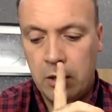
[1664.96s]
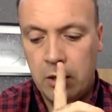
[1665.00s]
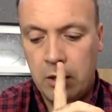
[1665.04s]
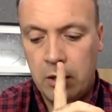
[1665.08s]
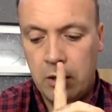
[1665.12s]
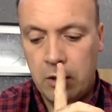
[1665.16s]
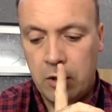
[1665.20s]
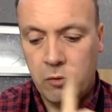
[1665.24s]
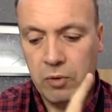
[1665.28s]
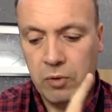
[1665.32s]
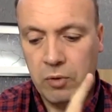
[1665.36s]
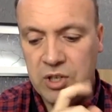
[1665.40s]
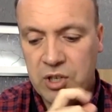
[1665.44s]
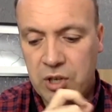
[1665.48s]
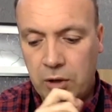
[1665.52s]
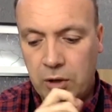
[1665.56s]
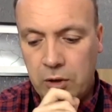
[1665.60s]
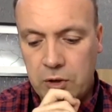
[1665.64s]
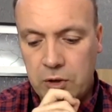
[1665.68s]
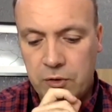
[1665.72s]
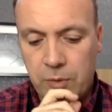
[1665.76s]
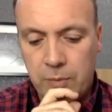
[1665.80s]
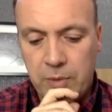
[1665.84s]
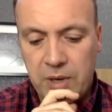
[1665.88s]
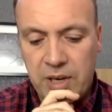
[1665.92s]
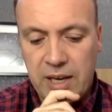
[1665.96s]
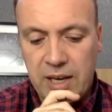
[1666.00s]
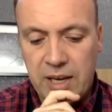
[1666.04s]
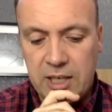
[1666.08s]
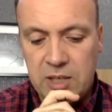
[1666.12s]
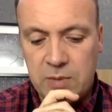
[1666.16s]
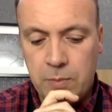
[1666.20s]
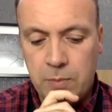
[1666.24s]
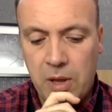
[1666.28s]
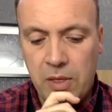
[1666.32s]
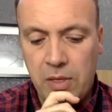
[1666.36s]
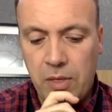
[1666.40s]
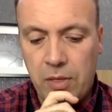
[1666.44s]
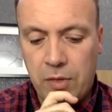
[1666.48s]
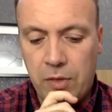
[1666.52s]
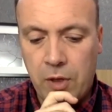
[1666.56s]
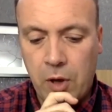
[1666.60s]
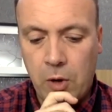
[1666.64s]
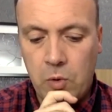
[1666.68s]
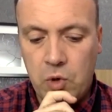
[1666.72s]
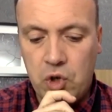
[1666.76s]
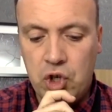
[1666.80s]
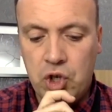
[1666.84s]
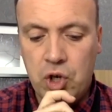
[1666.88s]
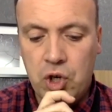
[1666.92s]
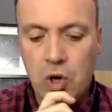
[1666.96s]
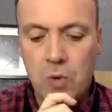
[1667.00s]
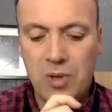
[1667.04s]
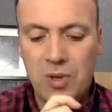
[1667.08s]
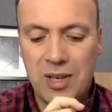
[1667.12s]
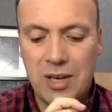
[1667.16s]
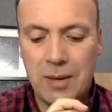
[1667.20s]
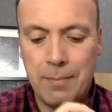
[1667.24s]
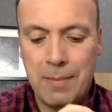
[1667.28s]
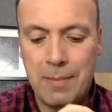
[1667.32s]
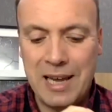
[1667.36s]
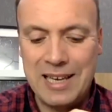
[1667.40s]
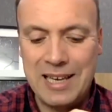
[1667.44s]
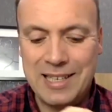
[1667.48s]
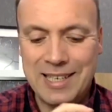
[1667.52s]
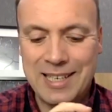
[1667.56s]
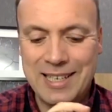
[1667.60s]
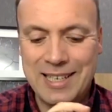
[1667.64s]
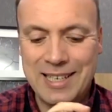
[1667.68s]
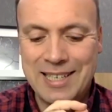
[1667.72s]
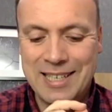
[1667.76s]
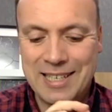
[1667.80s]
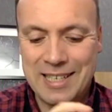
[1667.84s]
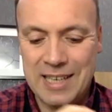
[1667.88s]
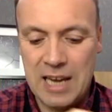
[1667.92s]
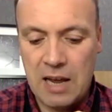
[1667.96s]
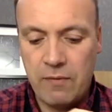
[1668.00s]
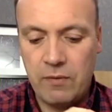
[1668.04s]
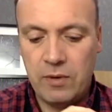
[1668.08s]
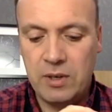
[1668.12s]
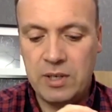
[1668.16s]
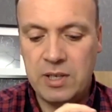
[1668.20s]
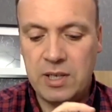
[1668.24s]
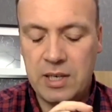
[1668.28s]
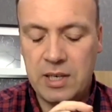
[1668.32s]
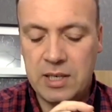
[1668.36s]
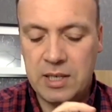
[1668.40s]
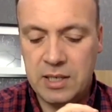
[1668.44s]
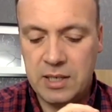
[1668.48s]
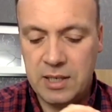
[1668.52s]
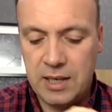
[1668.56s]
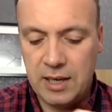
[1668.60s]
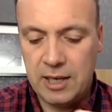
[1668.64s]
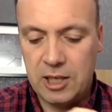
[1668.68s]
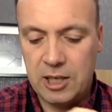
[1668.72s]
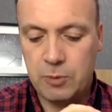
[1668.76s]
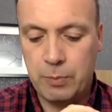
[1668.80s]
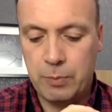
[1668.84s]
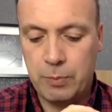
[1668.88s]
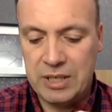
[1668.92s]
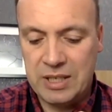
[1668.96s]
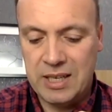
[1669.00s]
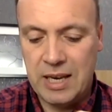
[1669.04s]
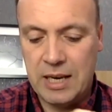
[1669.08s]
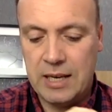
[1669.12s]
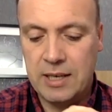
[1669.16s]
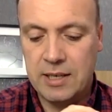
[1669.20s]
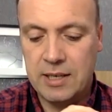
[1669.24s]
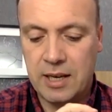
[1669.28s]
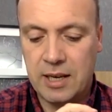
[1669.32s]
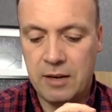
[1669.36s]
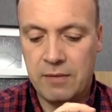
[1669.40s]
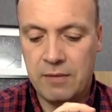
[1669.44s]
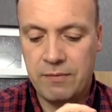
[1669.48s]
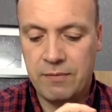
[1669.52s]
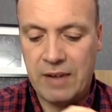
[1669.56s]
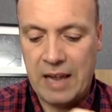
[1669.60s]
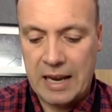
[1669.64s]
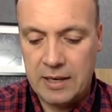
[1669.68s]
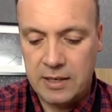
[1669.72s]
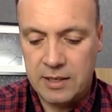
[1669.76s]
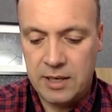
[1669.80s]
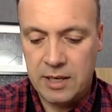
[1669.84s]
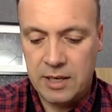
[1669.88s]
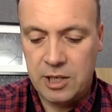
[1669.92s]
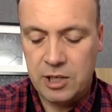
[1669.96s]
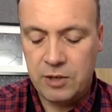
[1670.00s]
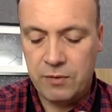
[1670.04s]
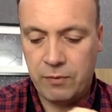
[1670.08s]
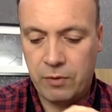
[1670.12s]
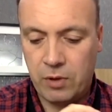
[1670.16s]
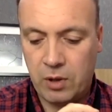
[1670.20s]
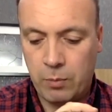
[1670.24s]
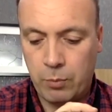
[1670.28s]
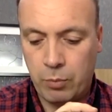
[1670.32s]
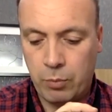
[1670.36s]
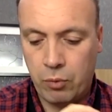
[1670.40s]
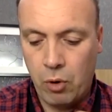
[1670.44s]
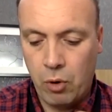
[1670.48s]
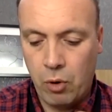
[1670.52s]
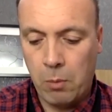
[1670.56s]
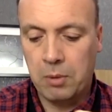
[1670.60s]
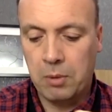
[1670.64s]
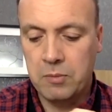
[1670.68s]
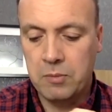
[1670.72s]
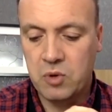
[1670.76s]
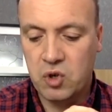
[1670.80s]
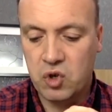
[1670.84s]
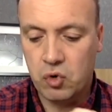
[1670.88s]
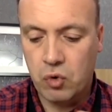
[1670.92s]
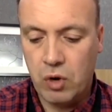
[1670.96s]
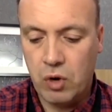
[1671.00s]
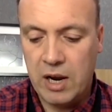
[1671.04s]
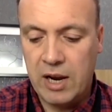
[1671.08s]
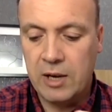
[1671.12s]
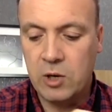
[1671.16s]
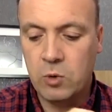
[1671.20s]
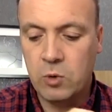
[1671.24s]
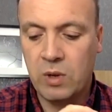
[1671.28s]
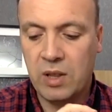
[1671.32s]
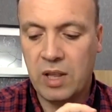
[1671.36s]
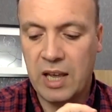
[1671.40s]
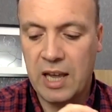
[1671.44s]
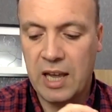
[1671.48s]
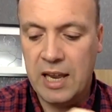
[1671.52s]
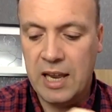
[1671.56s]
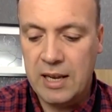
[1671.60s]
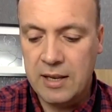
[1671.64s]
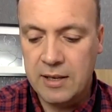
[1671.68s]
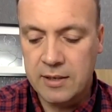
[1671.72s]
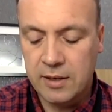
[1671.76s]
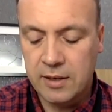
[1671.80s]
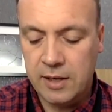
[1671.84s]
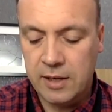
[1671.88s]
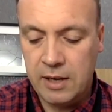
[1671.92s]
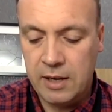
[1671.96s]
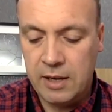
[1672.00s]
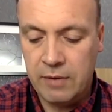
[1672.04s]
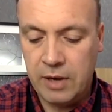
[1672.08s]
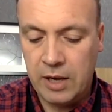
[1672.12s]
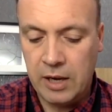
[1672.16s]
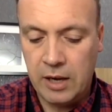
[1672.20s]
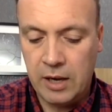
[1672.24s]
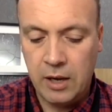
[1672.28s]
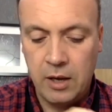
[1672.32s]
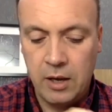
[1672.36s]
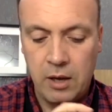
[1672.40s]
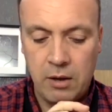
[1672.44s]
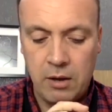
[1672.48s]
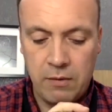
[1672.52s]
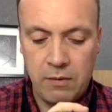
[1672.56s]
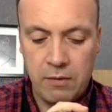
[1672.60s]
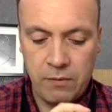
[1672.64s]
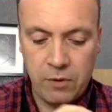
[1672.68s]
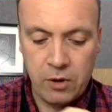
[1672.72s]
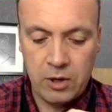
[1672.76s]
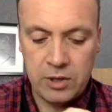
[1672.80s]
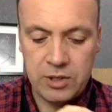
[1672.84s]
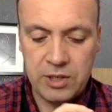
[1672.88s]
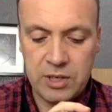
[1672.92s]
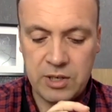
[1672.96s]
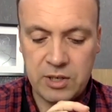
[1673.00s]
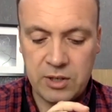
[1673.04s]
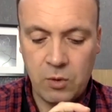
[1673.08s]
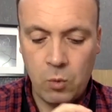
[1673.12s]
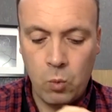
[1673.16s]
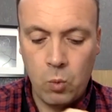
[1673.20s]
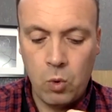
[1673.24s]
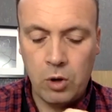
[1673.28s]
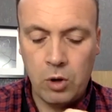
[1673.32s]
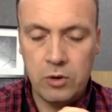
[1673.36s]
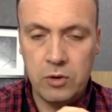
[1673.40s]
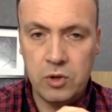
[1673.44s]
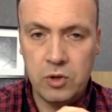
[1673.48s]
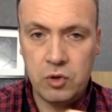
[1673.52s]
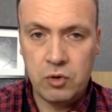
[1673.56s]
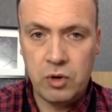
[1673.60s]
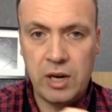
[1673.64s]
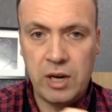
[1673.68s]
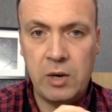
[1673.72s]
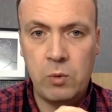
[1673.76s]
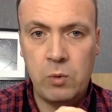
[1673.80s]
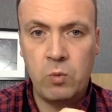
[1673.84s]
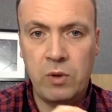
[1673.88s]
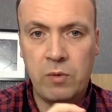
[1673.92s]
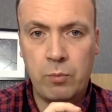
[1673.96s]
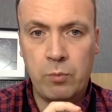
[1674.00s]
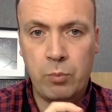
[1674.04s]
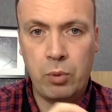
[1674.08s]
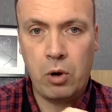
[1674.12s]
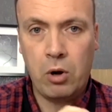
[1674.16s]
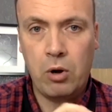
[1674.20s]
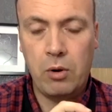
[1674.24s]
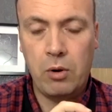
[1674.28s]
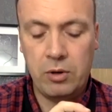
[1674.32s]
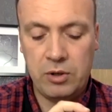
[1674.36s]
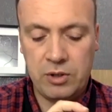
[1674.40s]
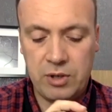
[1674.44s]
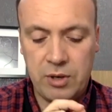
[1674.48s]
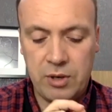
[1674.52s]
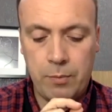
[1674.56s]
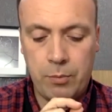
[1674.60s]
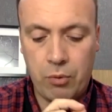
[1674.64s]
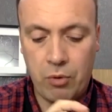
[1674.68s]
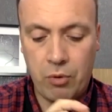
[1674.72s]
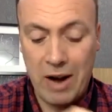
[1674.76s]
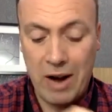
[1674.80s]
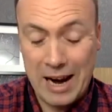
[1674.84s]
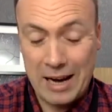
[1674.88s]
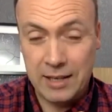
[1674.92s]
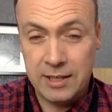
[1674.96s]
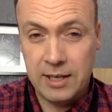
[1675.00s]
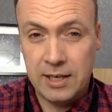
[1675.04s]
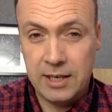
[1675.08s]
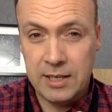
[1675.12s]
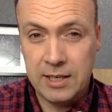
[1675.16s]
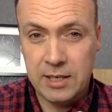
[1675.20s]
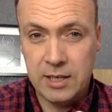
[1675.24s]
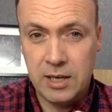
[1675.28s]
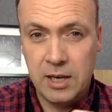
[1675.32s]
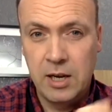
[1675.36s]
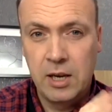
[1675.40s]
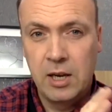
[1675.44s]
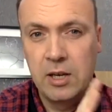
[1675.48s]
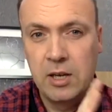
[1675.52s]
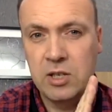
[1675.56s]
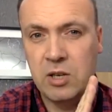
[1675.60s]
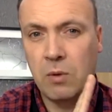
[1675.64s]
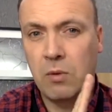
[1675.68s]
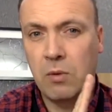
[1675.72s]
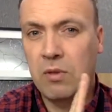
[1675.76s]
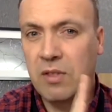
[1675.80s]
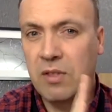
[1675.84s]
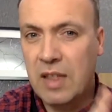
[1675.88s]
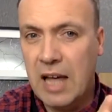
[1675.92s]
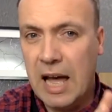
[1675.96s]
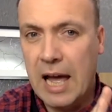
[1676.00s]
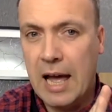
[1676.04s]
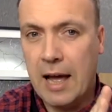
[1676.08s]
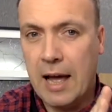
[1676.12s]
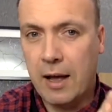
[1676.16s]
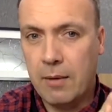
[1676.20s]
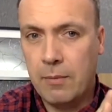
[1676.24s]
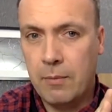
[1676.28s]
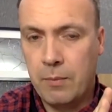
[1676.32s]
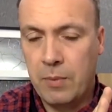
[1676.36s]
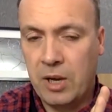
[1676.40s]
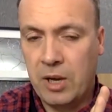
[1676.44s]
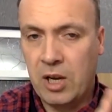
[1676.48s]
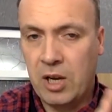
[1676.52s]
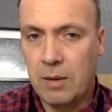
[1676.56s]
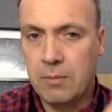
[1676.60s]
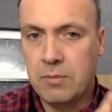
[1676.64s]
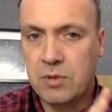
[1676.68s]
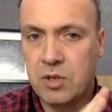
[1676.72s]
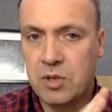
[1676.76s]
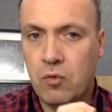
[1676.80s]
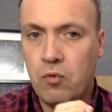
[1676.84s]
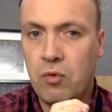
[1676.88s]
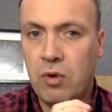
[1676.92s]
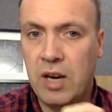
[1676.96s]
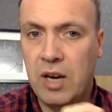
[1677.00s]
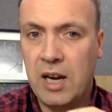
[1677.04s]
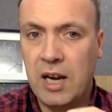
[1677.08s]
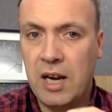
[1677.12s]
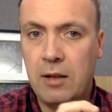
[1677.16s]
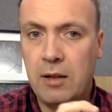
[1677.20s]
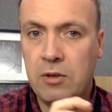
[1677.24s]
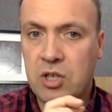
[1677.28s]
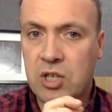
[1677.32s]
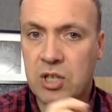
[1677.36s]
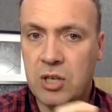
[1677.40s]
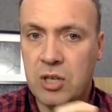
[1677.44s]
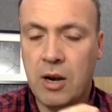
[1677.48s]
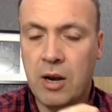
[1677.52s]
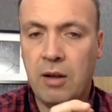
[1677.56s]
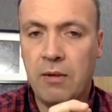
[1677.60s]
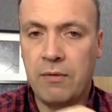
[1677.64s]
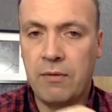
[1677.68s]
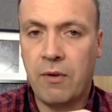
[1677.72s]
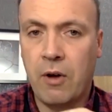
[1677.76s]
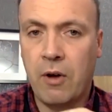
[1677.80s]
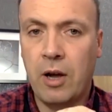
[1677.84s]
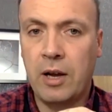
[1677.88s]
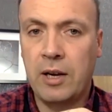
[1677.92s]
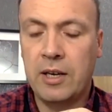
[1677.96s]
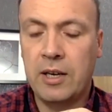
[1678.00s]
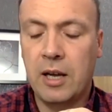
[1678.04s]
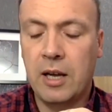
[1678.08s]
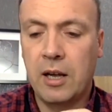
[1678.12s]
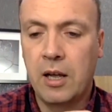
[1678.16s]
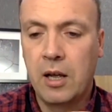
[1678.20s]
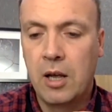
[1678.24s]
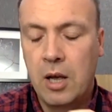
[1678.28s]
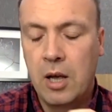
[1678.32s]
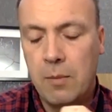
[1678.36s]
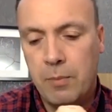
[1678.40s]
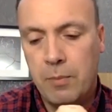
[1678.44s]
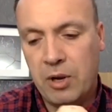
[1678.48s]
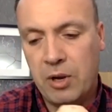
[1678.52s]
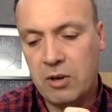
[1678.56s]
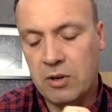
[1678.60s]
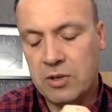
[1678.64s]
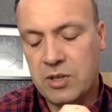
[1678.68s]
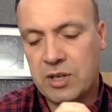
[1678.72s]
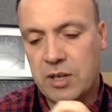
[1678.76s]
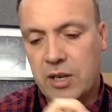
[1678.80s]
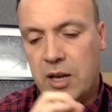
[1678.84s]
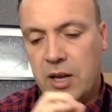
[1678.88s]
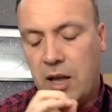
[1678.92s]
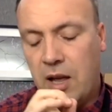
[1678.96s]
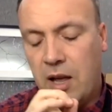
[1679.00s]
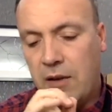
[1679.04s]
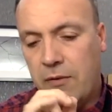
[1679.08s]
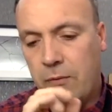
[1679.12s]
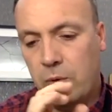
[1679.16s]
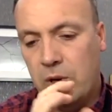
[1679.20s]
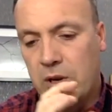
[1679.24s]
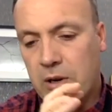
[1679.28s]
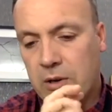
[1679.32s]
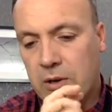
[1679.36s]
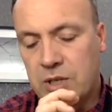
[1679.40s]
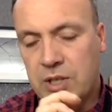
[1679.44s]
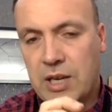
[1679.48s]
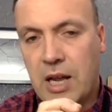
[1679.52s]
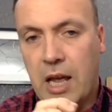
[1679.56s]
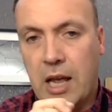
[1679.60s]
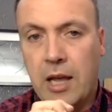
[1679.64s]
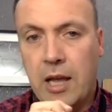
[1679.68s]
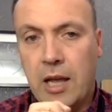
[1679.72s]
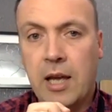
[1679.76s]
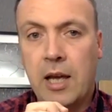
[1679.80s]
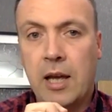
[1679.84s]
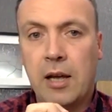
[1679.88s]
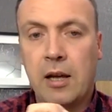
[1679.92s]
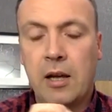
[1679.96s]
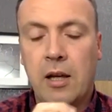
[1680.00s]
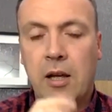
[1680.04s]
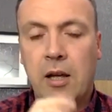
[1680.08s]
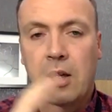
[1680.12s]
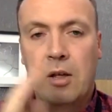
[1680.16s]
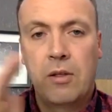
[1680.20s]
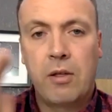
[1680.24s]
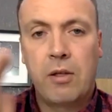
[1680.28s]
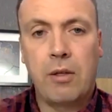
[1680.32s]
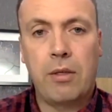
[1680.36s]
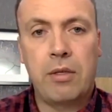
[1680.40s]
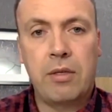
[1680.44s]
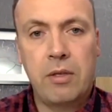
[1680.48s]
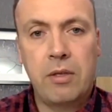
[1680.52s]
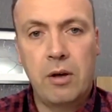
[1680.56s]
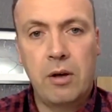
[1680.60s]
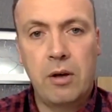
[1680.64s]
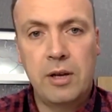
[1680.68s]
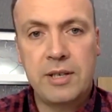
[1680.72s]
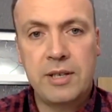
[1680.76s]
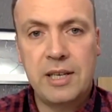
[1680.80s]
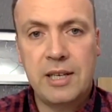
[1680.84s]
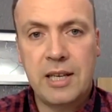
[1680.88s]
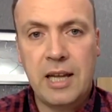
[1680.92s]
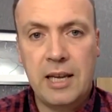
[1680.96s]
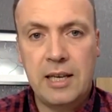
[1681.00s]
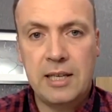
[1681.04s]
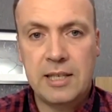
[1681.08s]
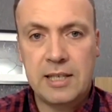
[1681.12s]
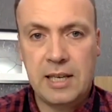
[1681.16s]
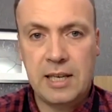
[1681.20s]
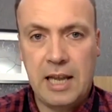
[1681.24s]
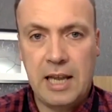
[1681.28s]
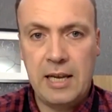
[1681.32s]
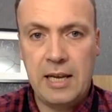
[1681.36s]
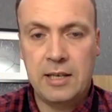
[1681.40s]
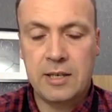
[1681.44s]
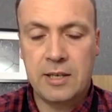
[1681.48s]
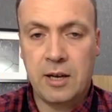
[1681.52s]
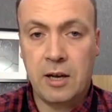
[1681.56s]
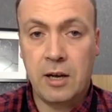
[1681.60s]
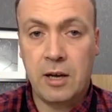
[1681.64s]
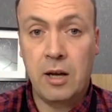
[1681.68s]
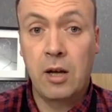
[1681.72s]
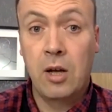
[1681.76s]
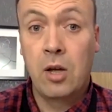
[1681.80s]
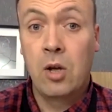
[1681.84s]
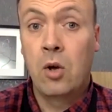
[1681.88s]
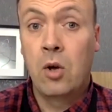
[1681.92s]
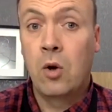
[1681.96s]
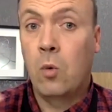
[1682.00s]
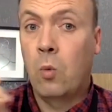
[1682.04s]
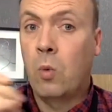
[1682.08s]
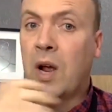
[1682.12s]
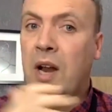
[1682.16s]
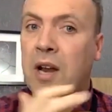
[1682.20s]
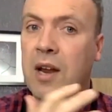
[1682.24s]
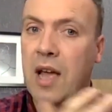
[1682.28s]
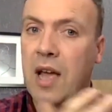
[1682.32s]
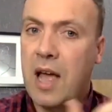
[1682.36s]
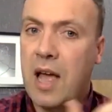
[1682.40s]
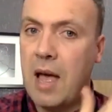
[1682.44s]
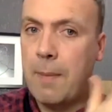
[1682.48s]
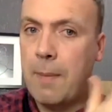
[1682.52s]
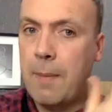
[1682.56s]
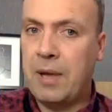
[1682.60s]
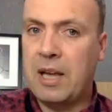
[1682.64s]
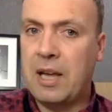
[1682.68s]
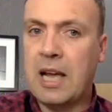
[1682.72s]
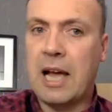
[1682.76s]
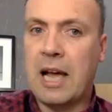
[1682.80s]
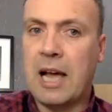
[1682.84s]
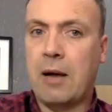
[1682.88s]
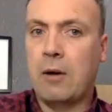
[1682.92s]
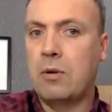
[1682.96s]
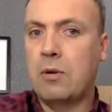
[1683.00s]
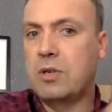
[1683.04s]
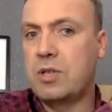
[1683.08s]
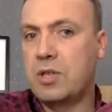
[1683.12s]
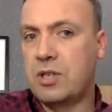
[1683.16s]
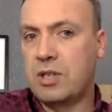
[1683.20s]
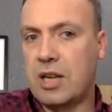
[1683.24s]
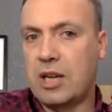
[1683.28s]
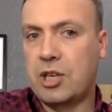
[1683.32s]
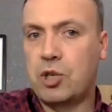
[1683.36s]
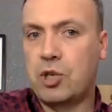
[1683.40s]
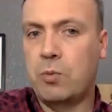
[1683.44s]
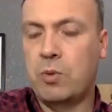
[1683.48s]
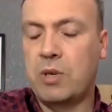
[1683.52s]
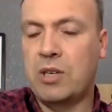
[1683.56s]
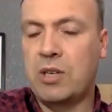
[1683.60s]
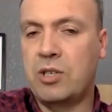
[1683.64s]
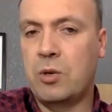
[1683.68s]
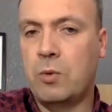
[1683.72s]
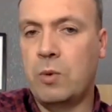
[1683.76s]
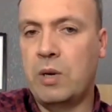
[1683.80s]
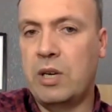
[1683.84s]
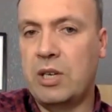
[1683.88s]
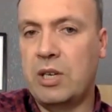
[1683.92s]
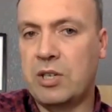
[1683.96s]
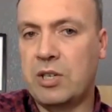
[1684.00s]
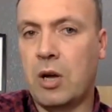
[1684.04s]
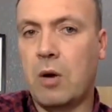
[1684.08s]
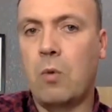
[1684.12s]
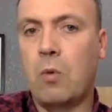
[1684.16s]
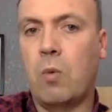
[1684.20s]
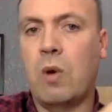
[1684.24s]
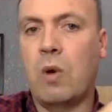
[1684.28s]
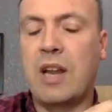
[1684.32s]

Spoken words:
The results from the next month, though, showed an amazing 76% advantage for the problems trained with interleaving versus the ones trained with blocked practice. So that becomes a real stunning finding, because if we are saying that 30 days later, when Ebbinghaus session we did 2 weeks ago, when